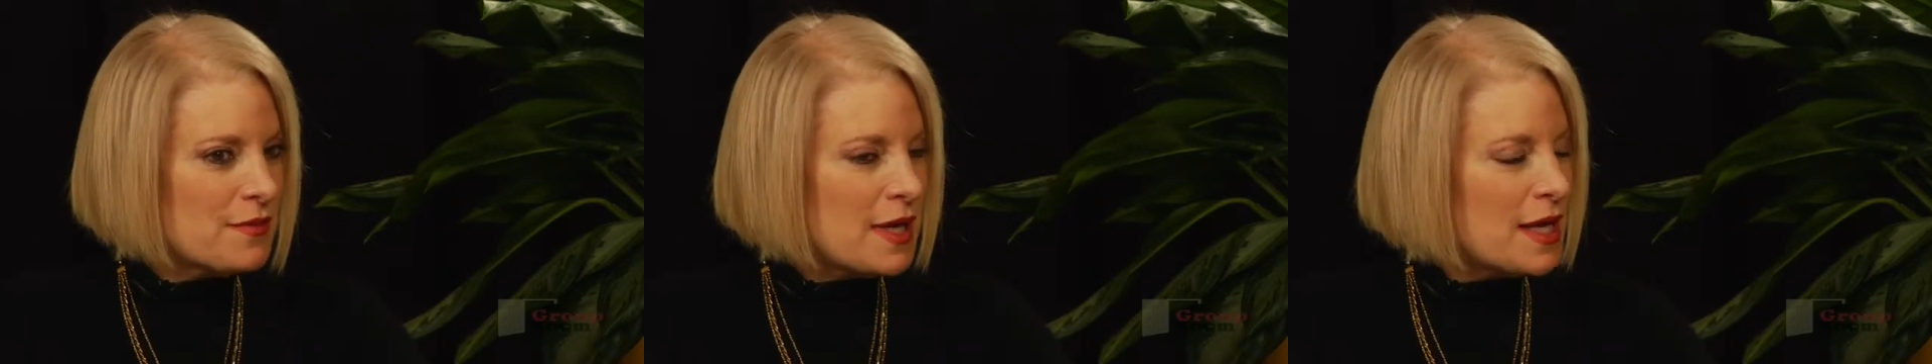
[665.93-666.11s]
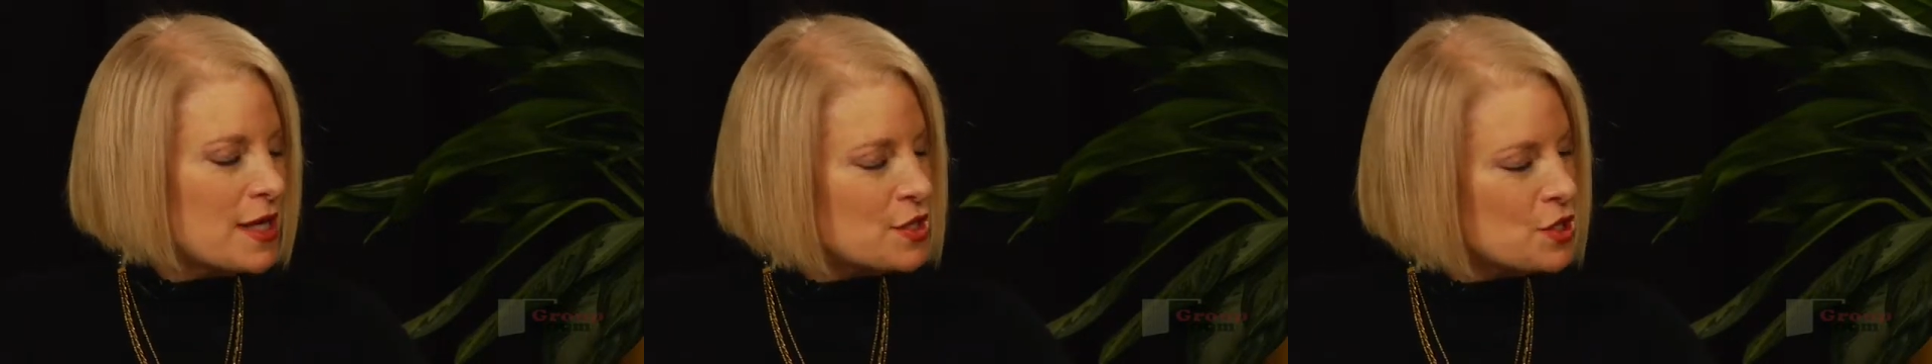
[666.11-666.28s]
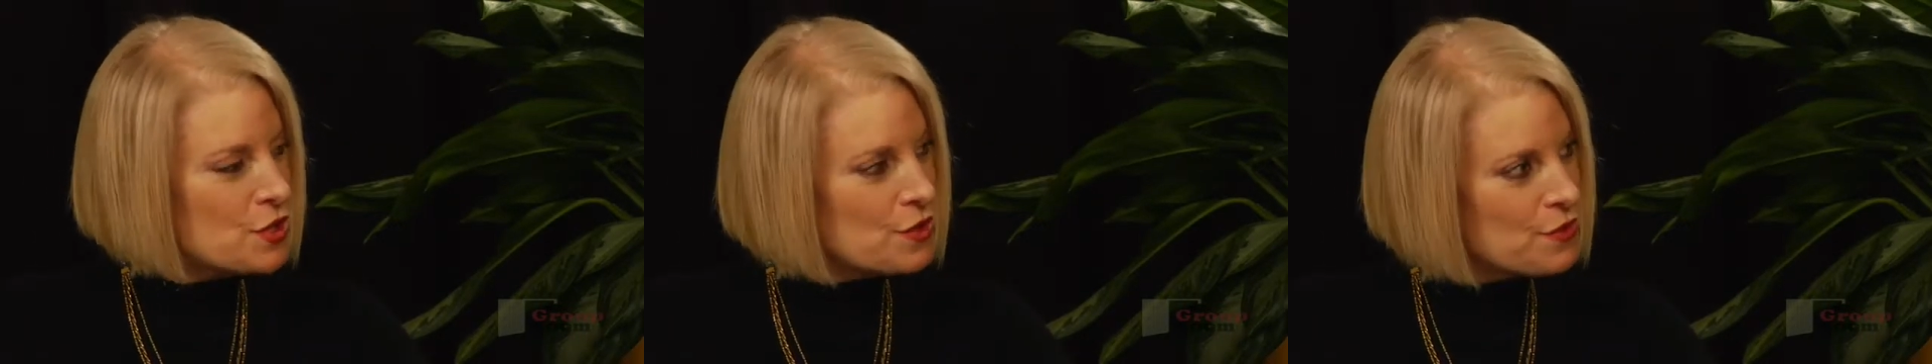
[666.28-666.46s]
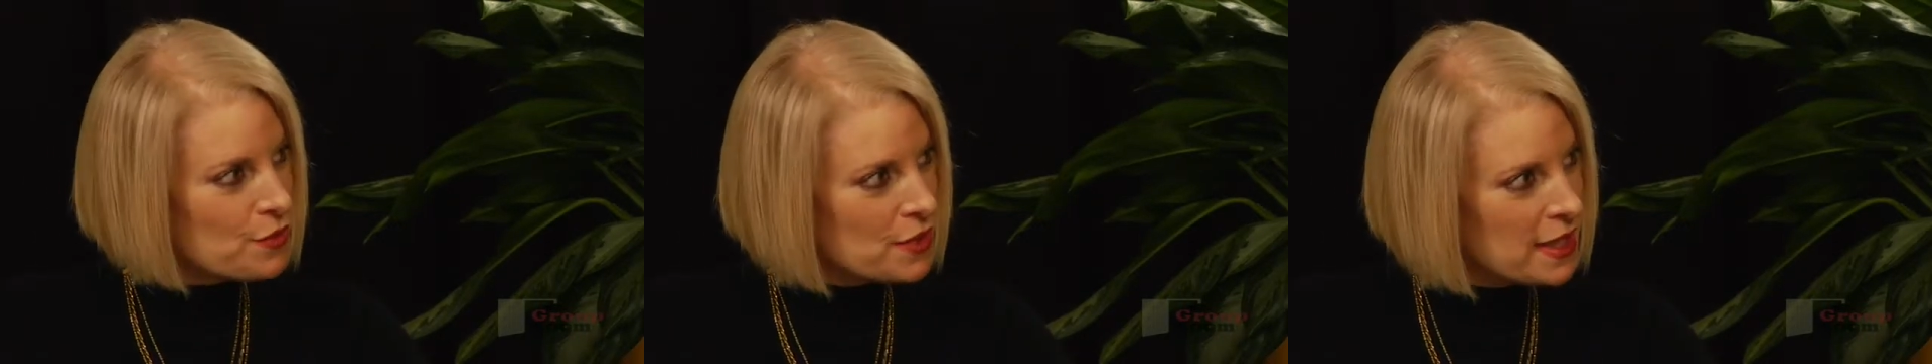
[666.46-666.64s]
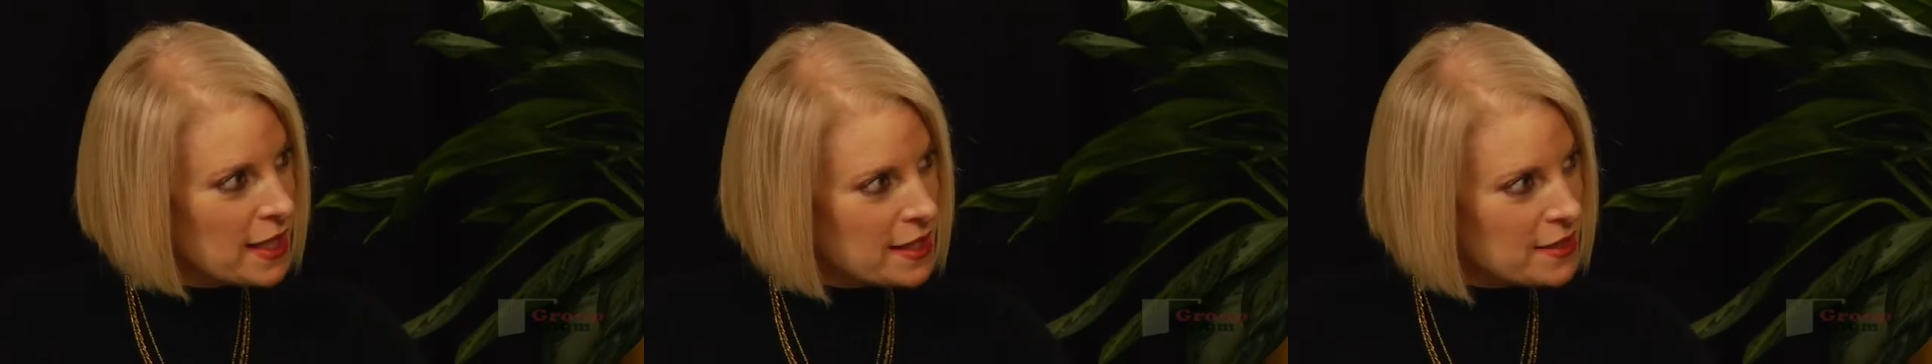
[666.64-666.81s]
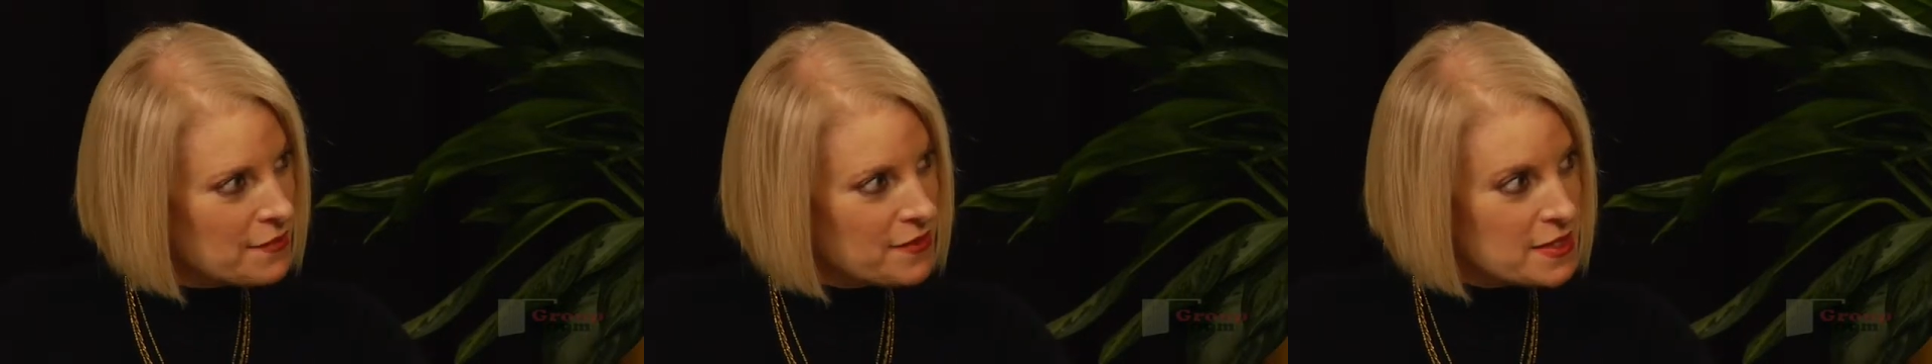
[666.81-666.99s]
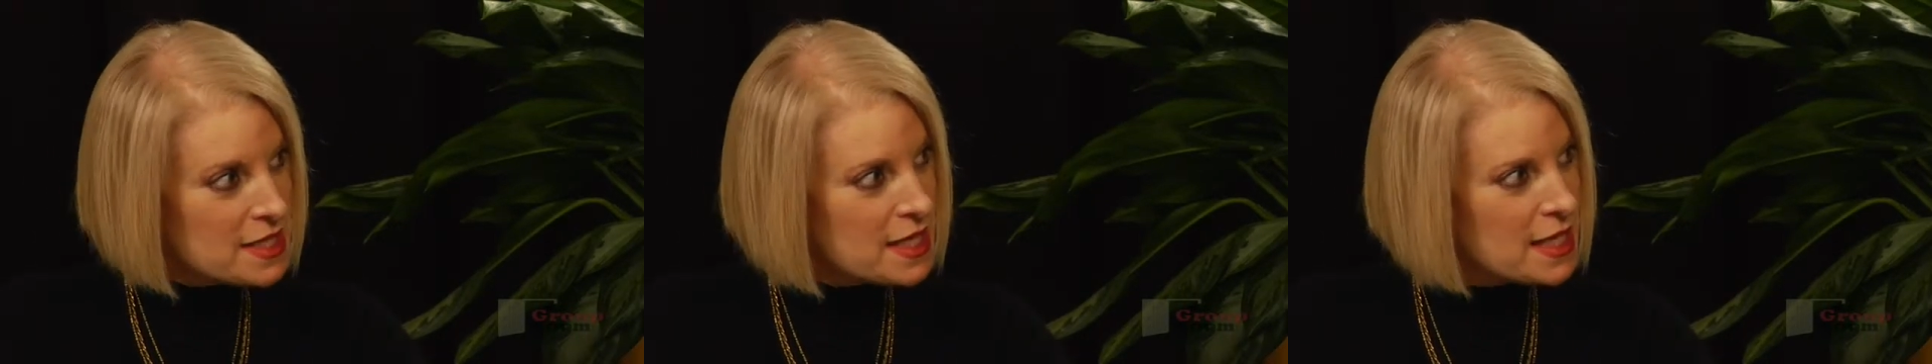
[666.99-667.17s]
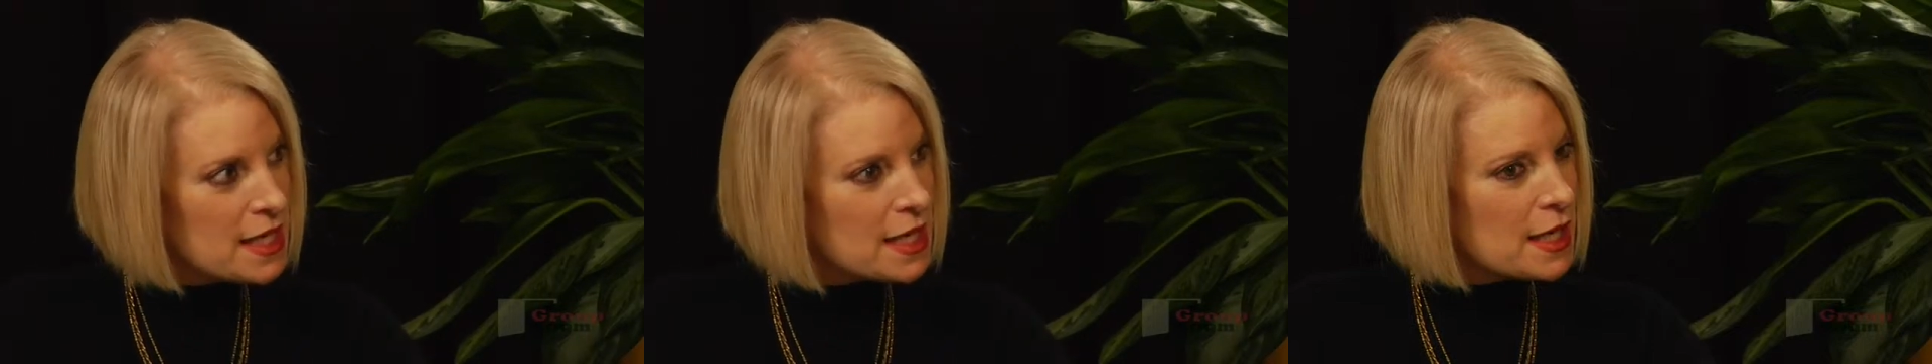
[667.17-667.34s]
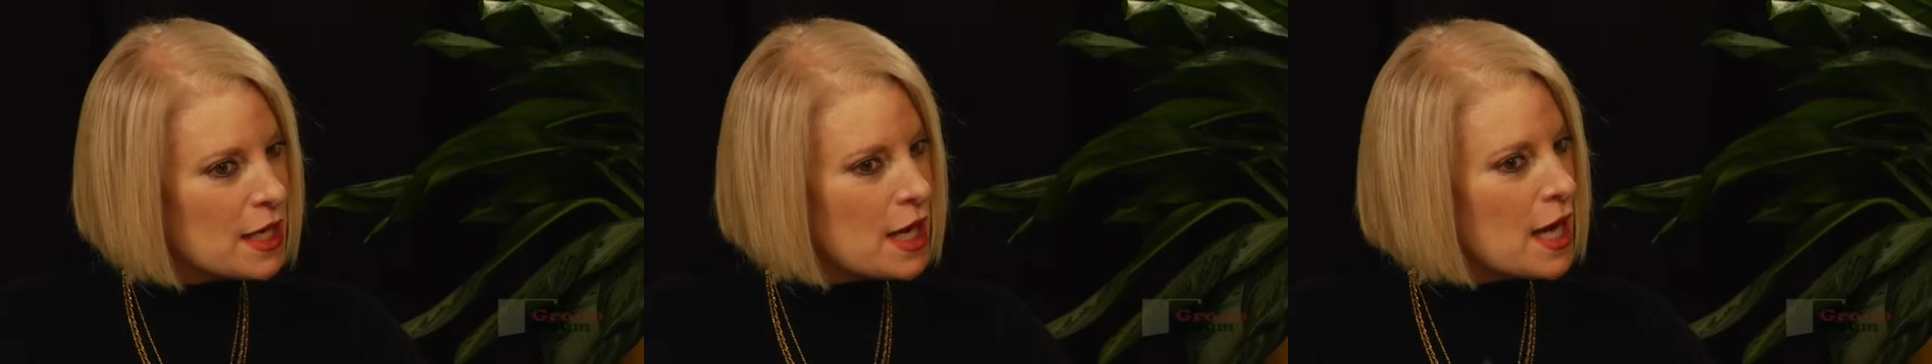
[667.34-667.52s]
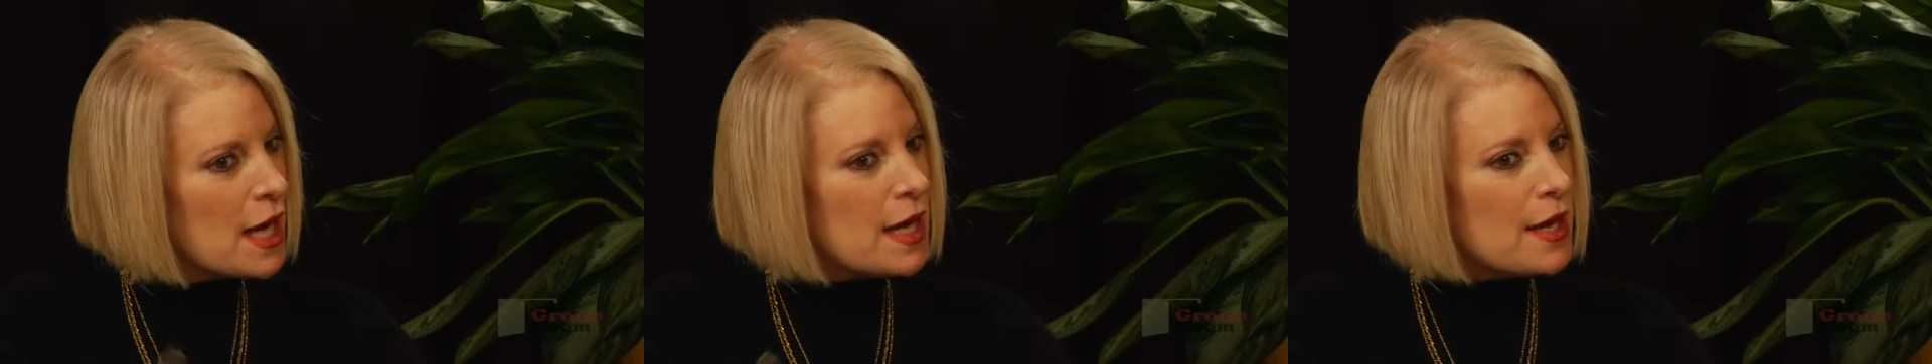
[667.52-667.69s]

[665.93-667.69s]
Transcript: cancer-related fatigue,